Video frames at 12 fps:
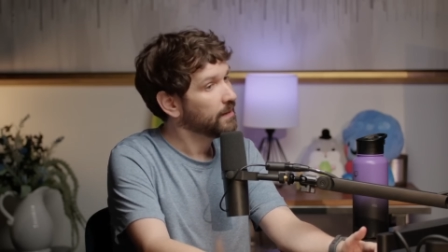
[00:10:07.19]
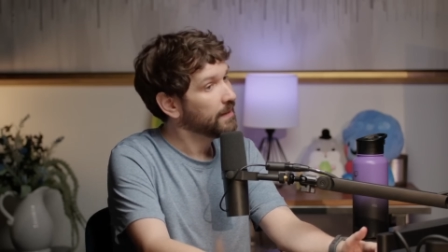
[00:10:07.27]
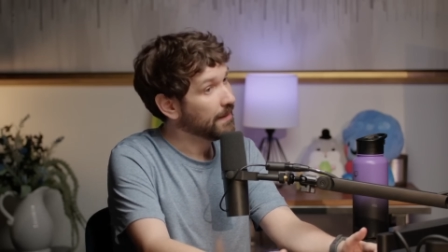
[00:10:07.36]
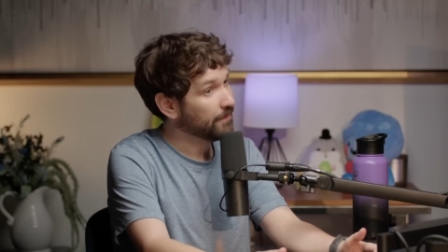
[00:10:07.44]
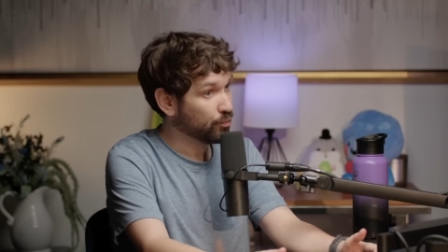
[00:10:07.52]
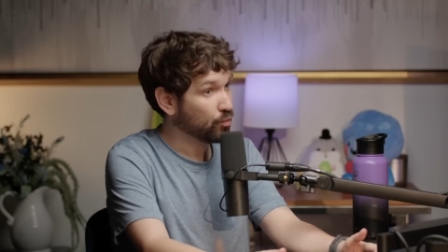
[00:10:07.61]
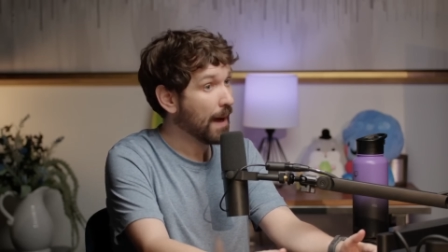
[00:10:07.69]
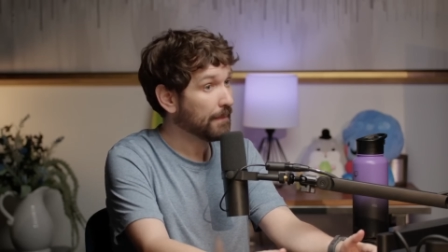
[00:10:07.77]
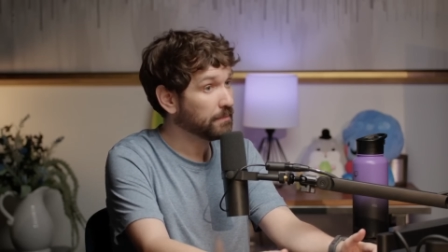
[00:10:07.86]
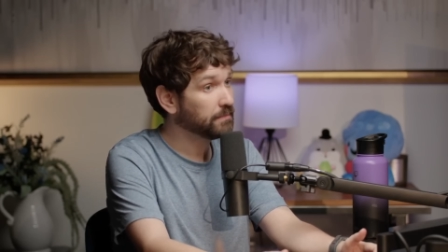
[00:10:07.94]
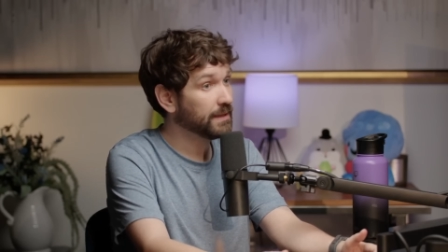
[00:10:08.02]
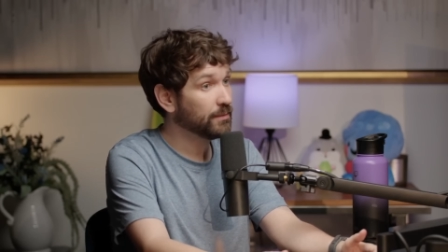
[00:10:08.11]
It
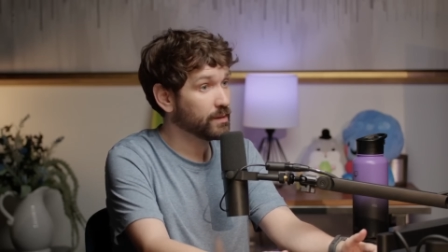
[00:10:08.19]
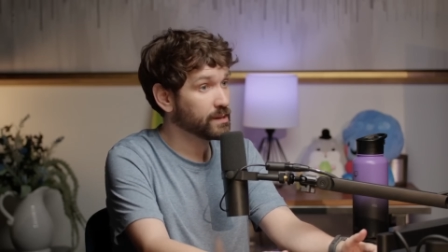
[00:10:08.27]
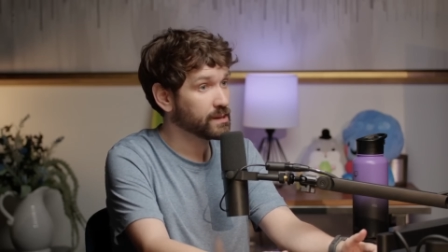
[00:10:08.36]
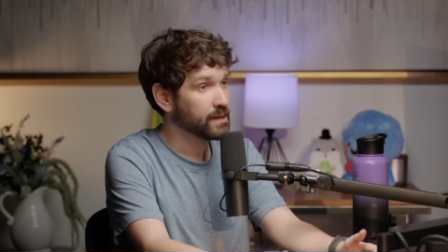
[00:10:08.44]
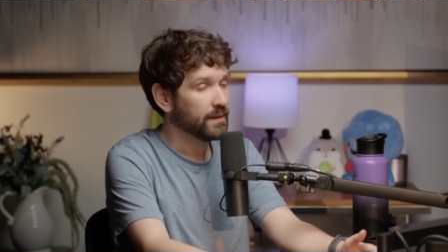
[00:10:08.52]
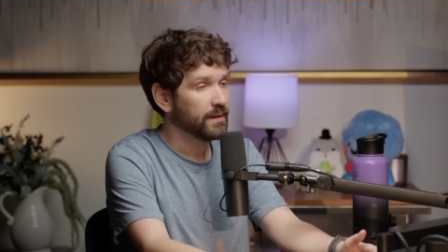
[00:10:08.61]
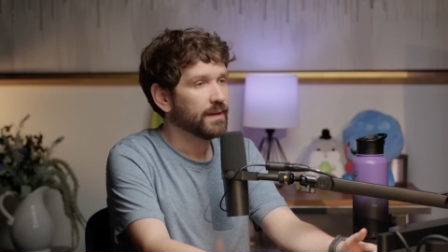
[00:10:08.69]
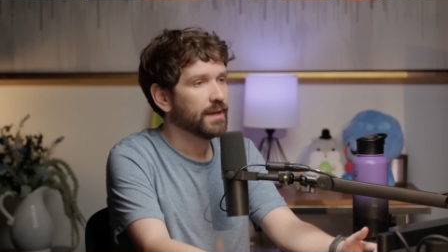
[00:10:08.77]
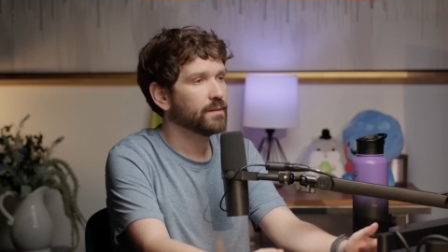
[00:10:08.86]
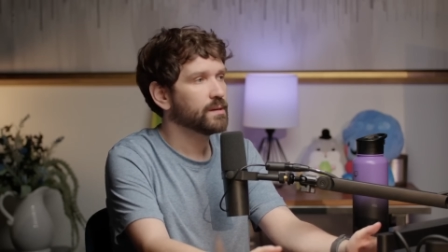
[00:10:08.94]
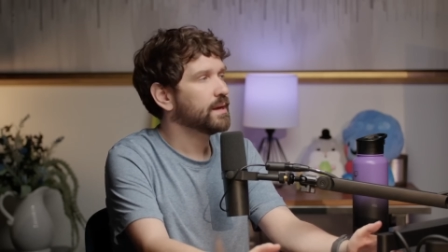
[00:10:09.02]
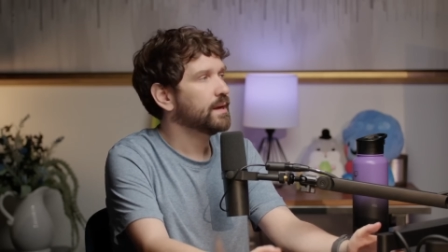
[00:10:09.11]
probably was
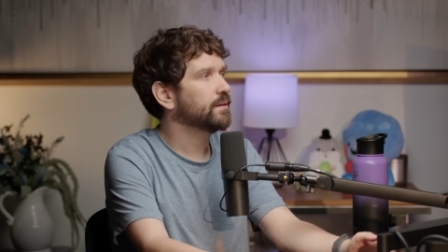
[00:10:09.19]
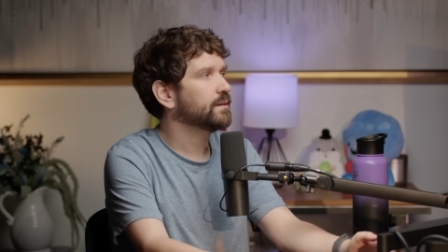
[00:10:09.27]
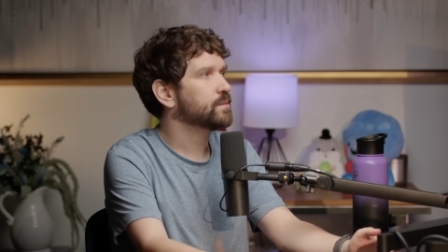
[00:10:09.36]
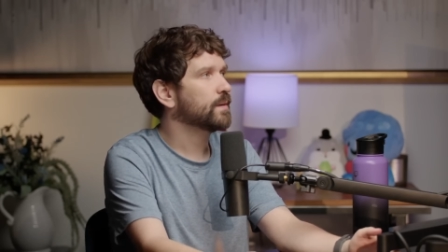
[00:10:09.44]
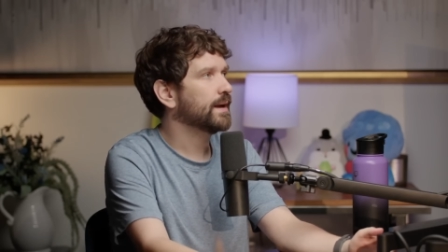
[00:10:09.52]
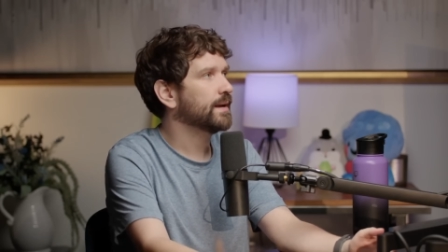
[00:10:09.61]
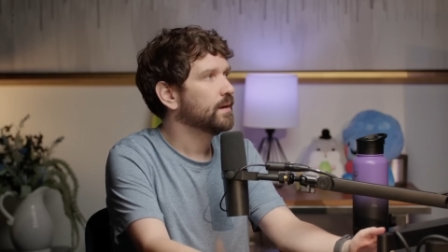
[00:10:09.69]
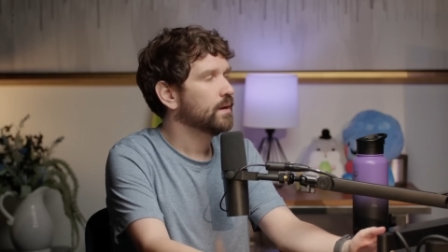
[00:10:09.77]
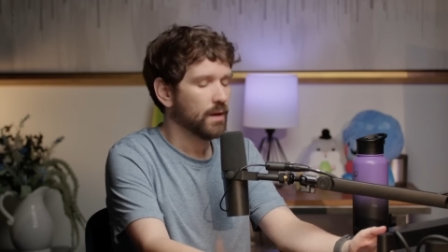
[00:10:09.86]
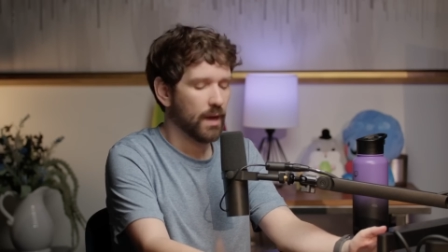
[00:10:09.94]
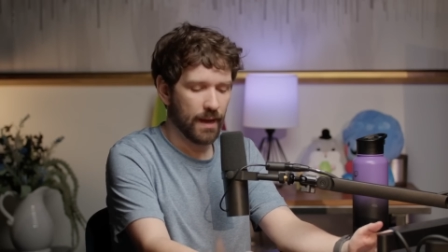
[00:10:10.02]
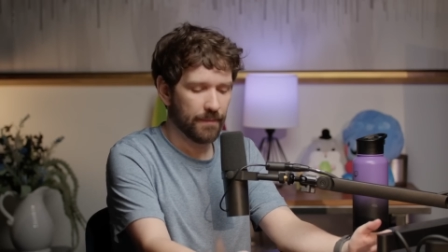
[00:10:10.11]
here is what I
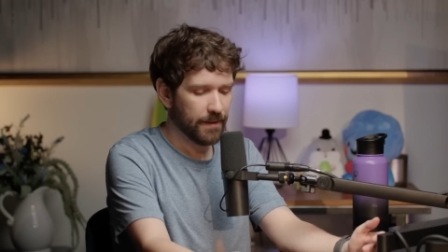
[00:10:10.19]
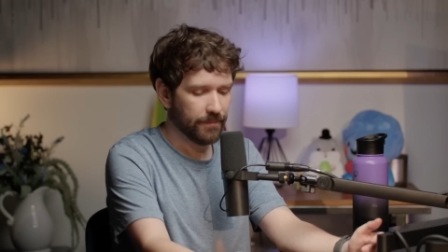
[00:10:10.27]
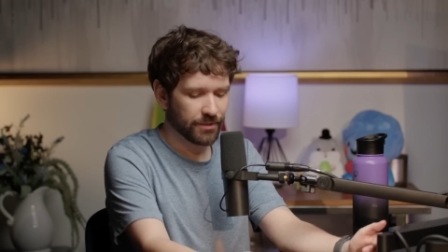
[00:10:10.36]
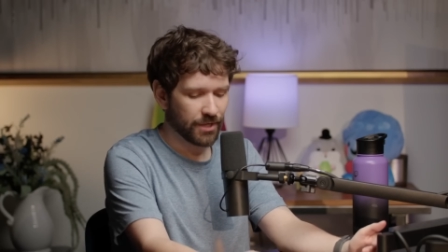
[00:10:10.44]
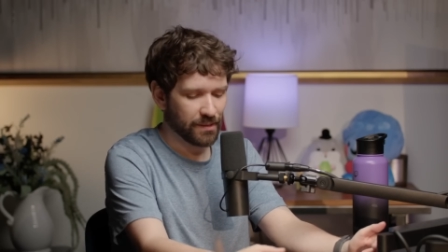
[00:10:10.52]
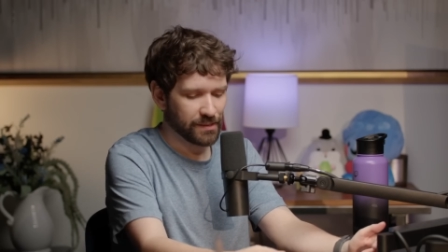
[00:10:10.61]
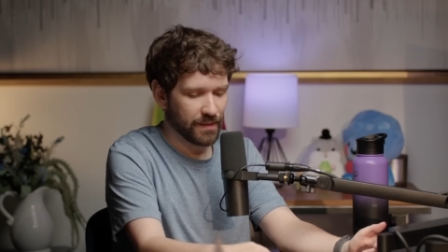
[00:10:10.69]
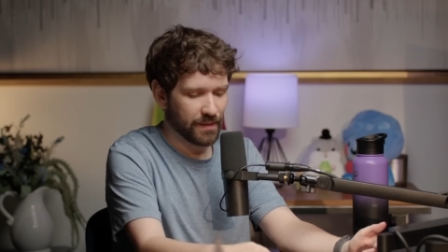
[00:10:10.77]
people in chat are saying this.